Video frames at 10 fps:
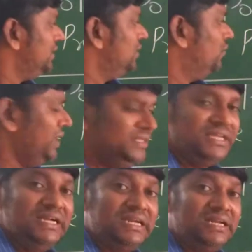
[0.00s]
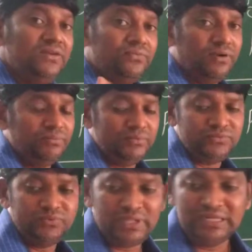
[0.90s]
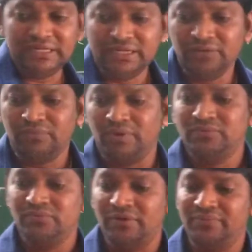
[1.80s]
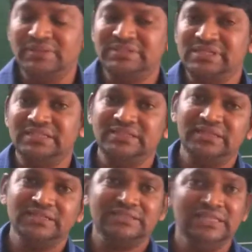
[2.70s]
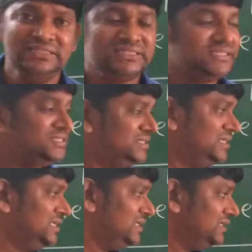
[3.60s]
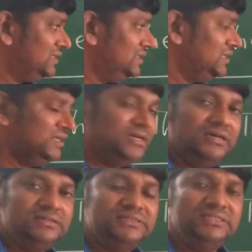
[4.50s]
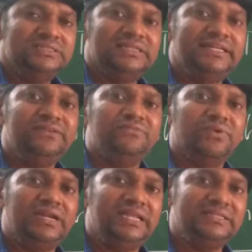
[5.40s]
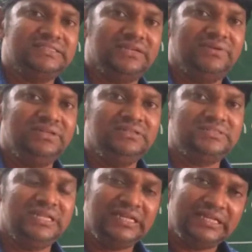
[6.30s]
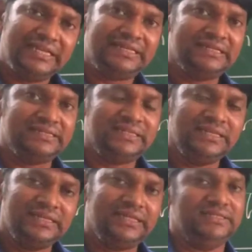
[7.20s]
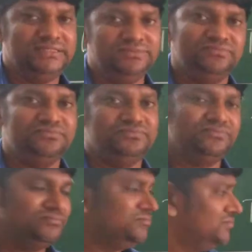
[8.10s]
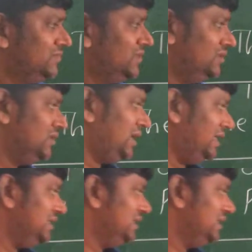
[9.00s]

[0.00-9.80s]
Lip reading: what is the internal problems? What are the internal problems we are facing in India since 1947 till date? Okay.